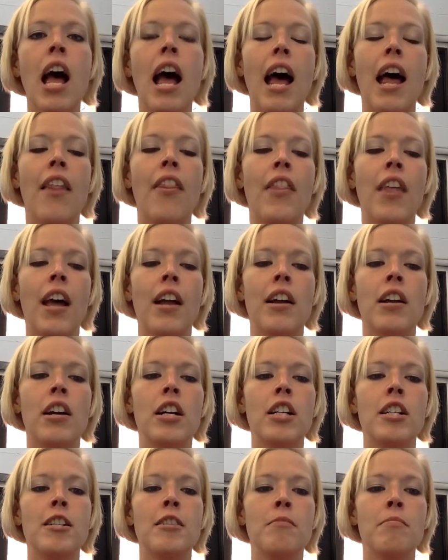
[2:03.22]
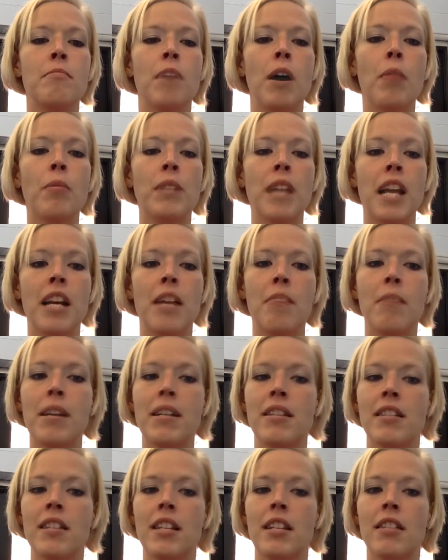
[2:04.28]
and then obtain it by
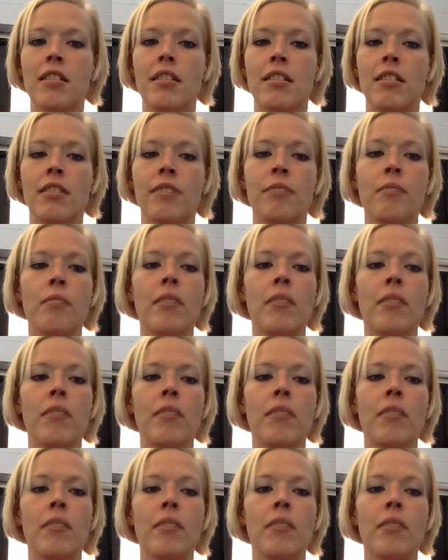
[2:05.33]
6.